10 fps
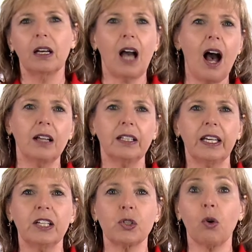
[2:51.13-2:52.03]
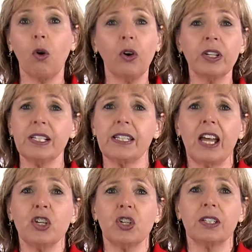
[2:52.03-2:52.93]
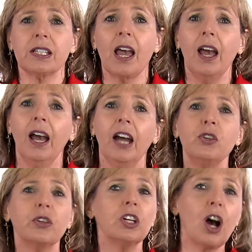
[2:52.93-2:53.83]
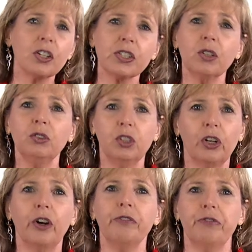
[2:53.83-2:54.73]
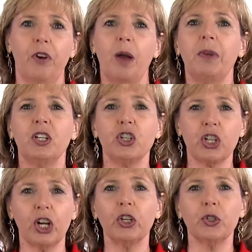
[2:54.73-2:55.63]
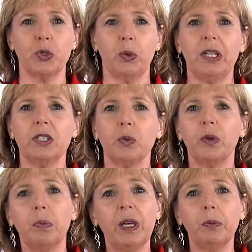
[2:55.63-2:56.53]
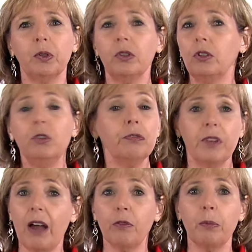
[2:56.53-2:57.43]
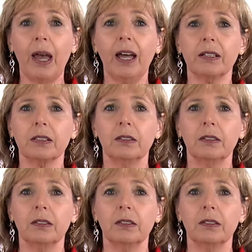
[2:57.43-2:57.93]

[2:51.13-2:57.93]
colleagues, or organizations and you can also learn from and share your tweets with people you've never met.